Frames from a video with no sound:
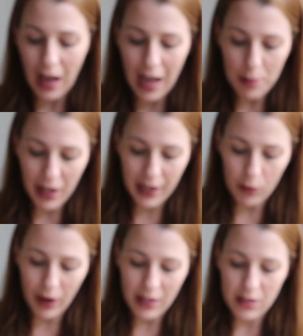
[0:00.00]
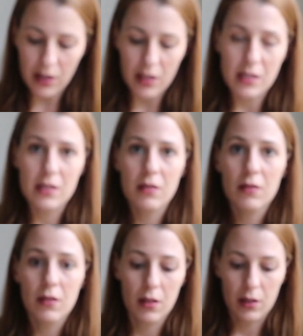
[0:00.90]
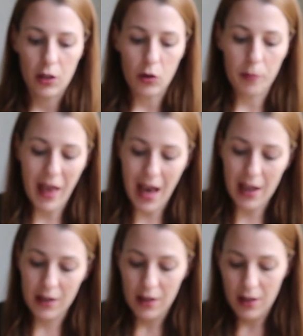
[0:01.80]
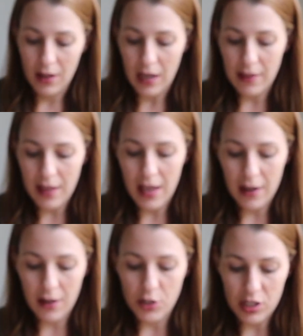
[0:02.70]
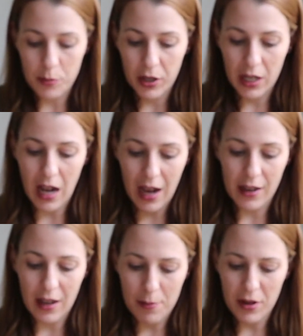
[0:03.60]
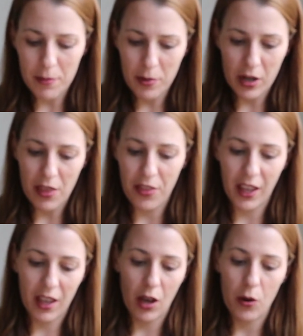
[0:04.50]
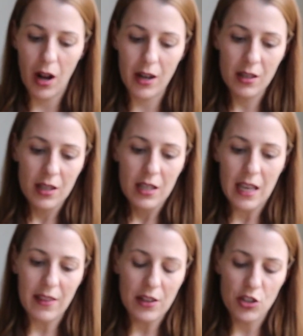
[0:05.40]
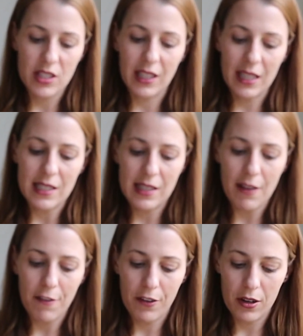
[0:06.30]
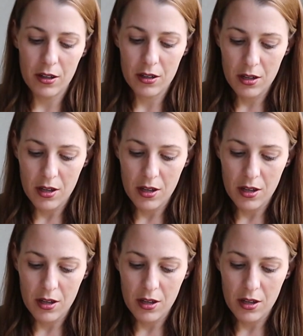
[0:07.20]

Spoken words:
I applied it right to this little pad and then just put it on. I put a pretty thick coat on and then just let it sit for